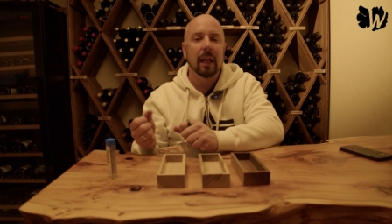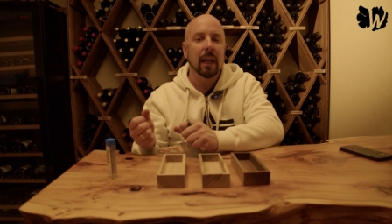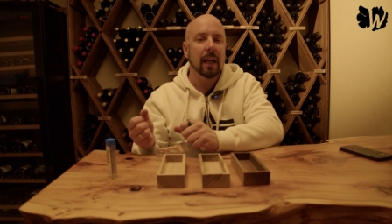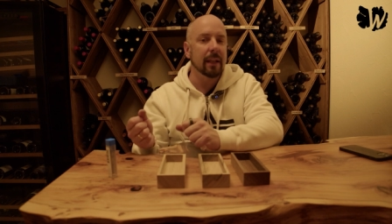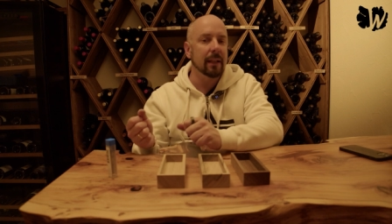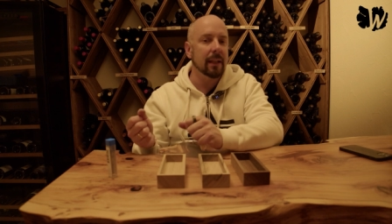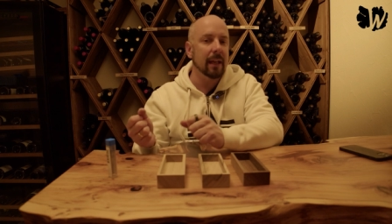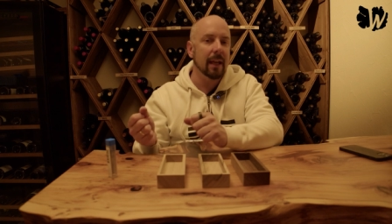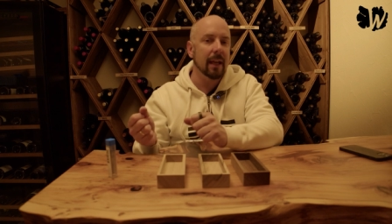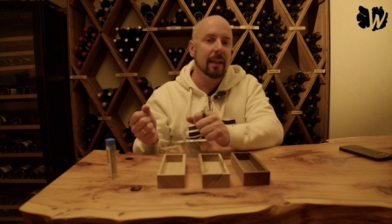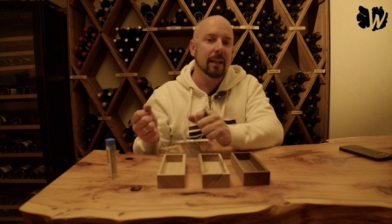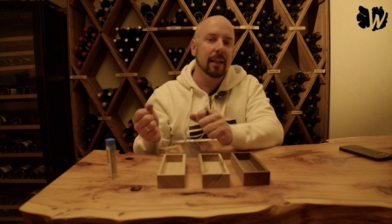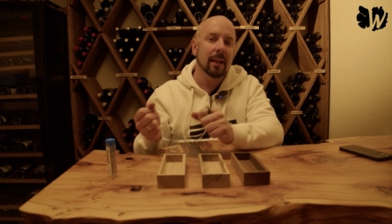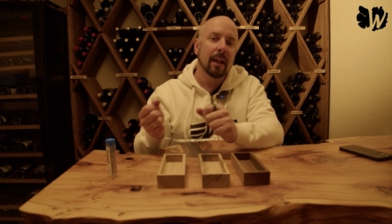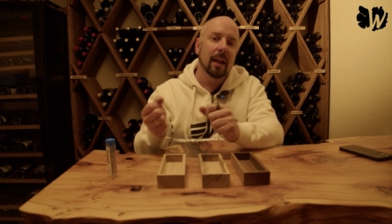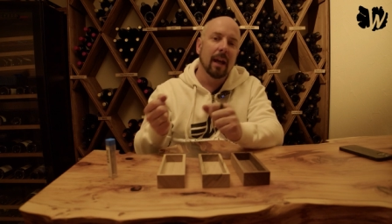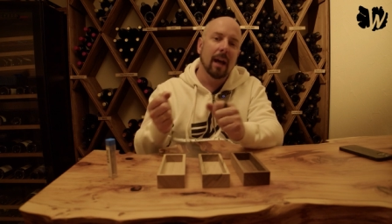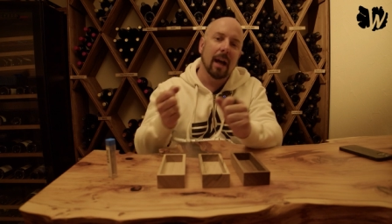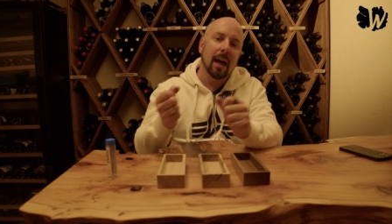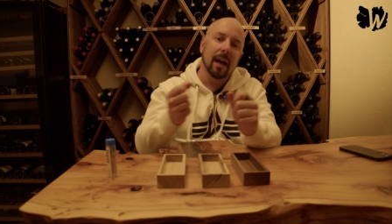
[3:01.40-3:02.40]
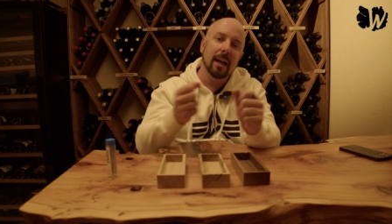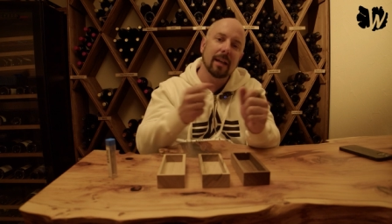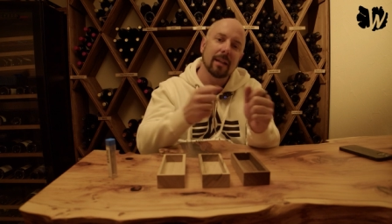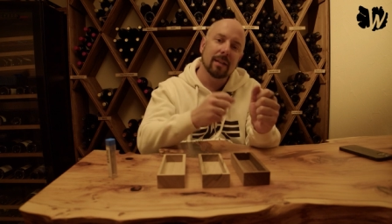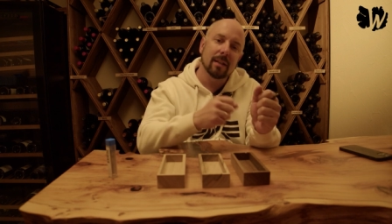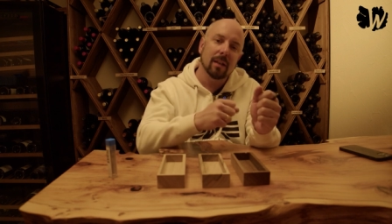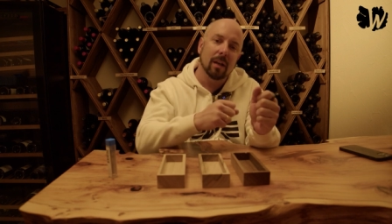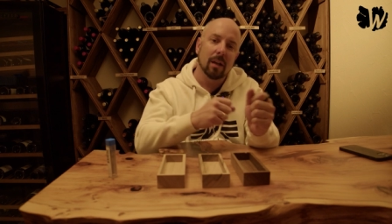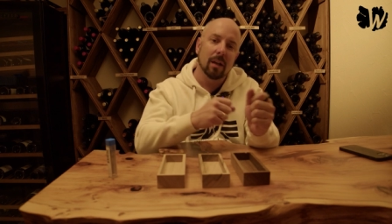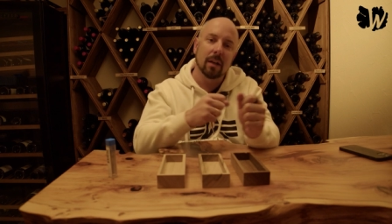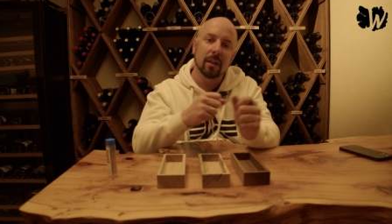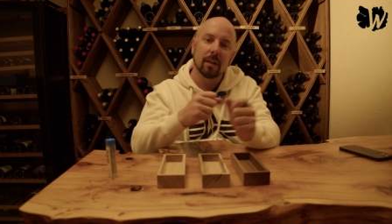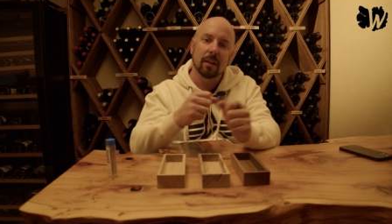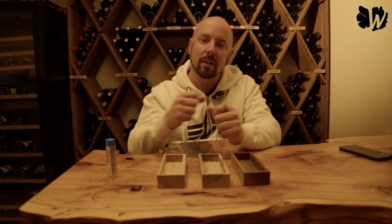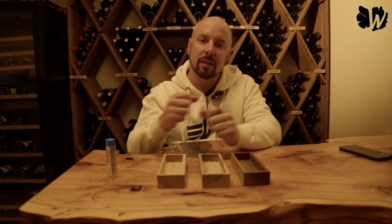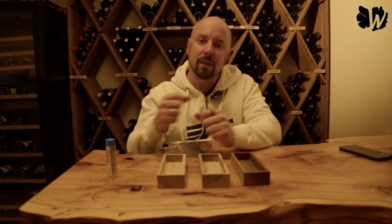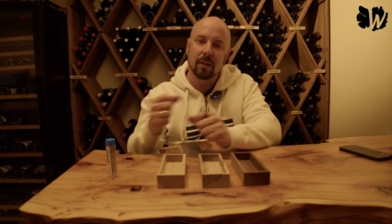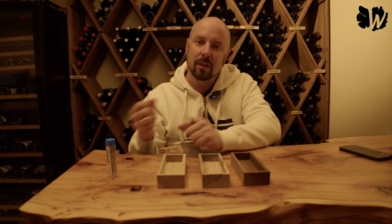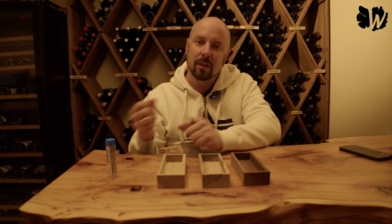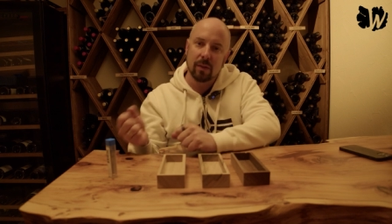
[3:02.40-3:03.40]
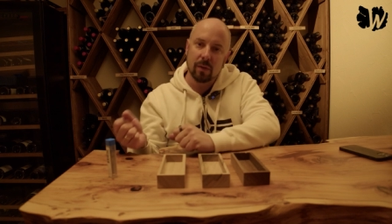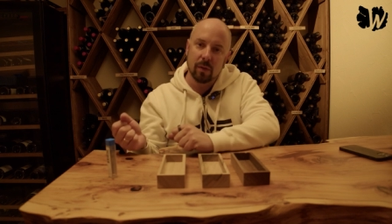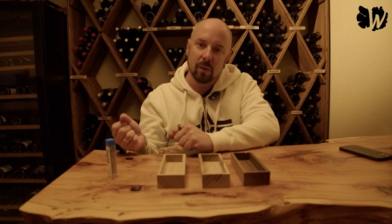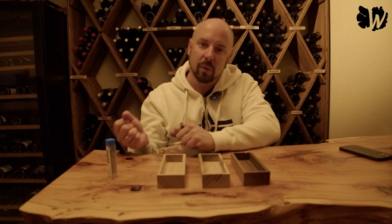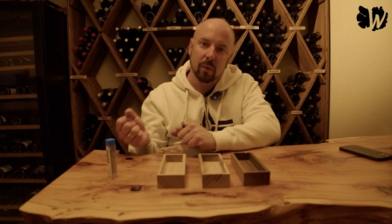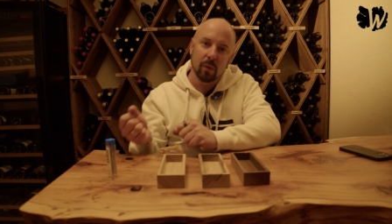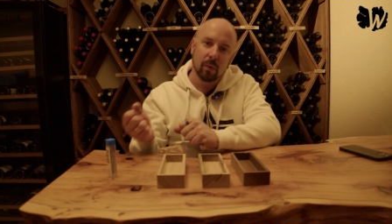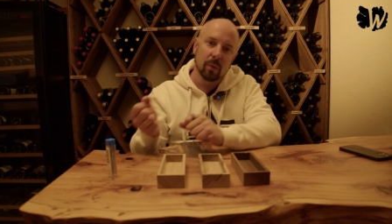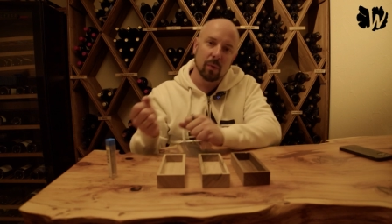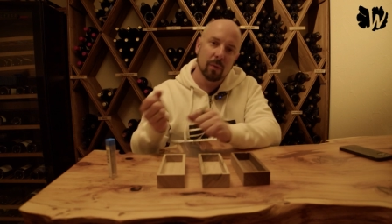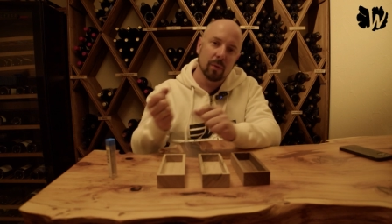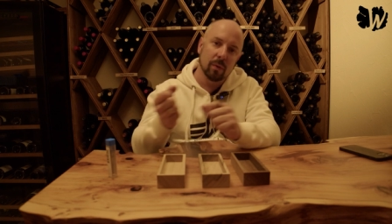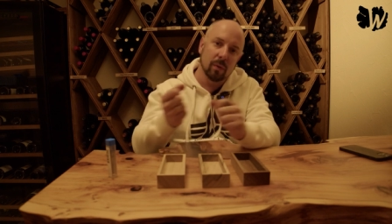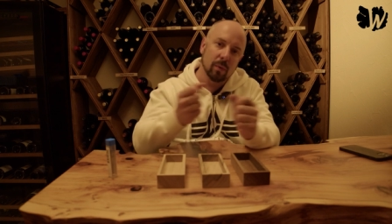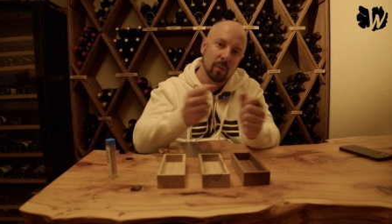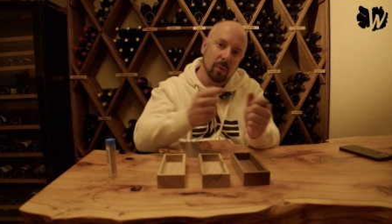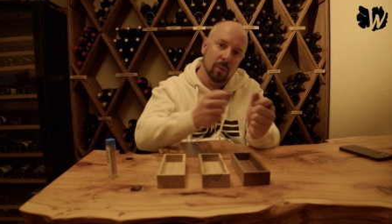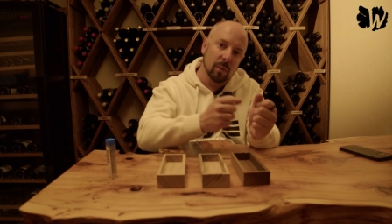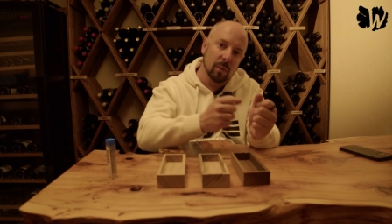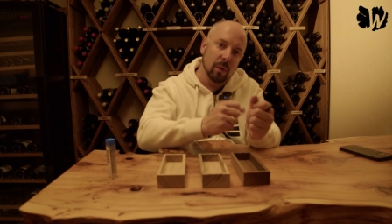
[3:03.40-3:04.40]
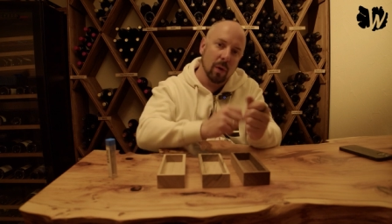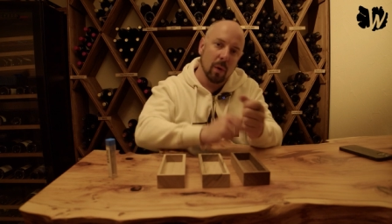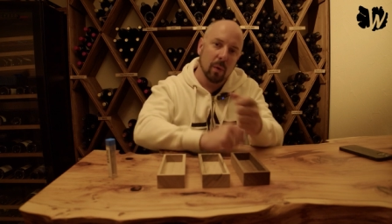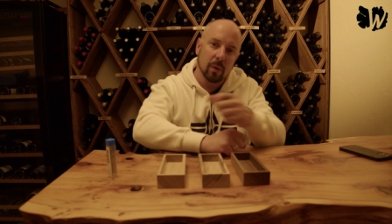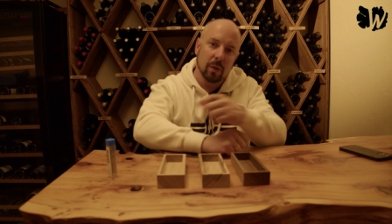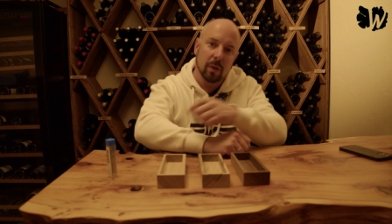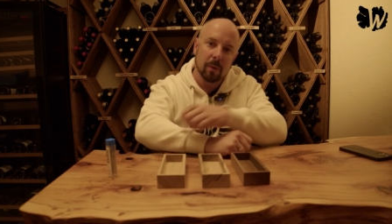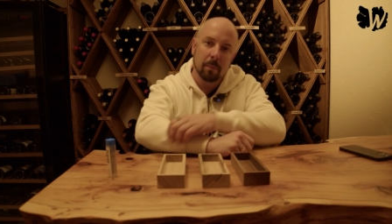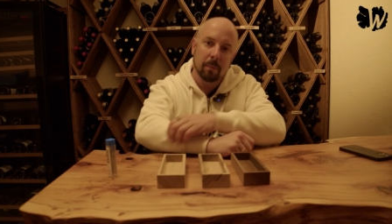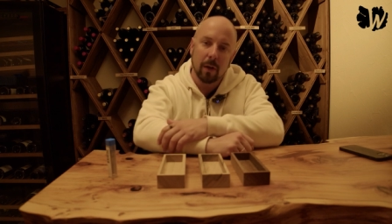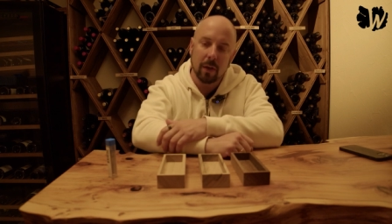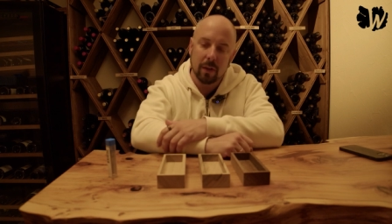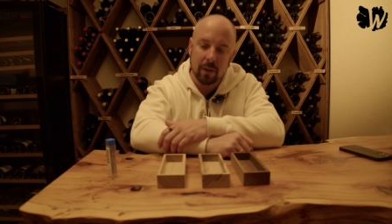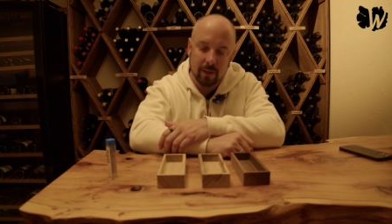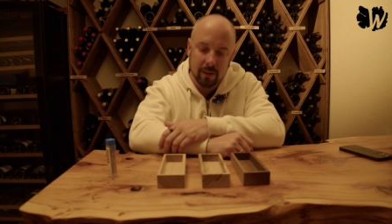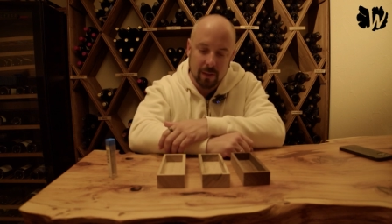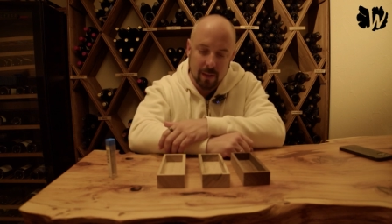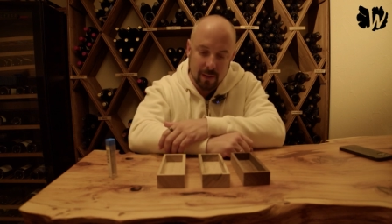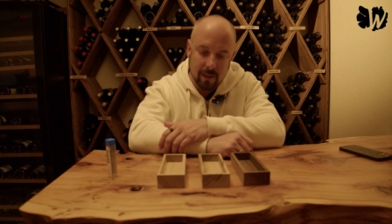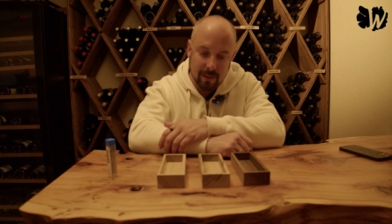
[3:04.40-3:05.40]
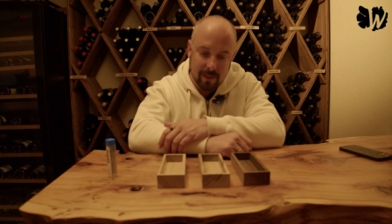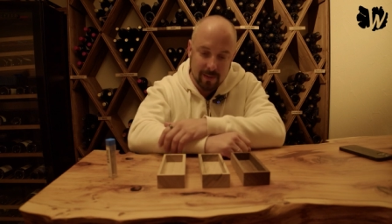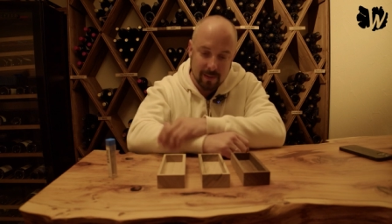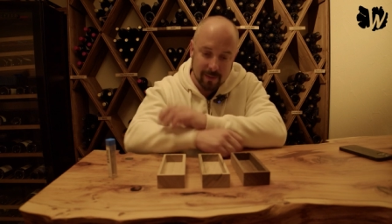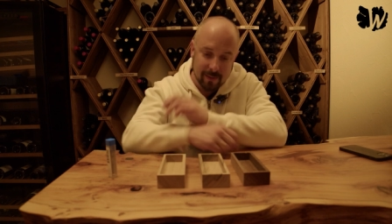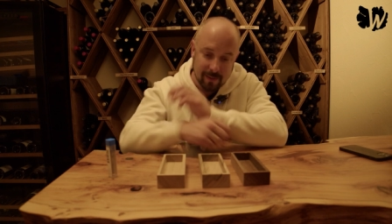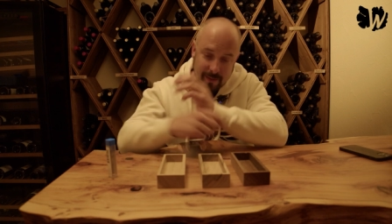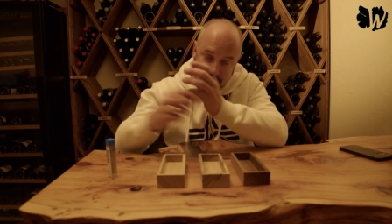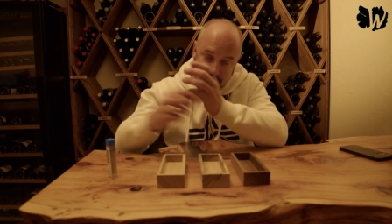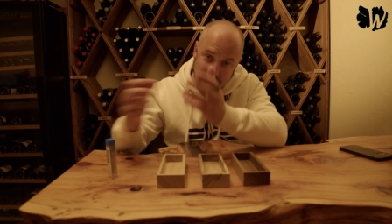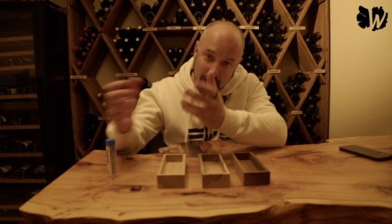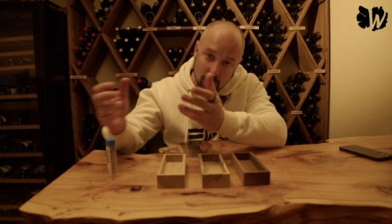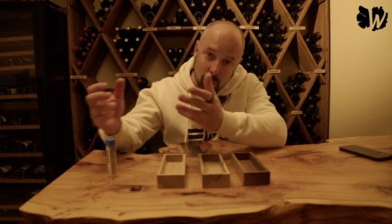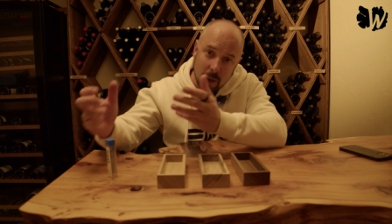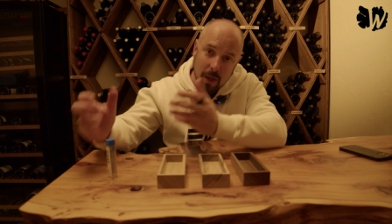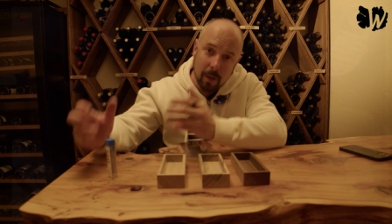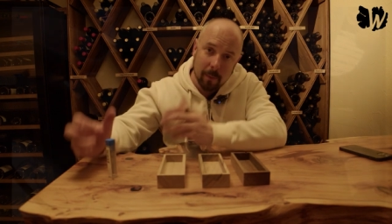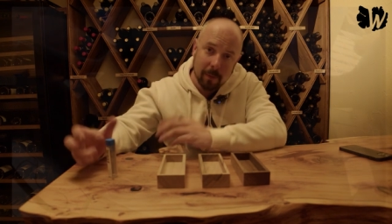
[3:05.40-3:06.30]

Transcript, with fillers: and then I started to do those pocket cuts. Now, one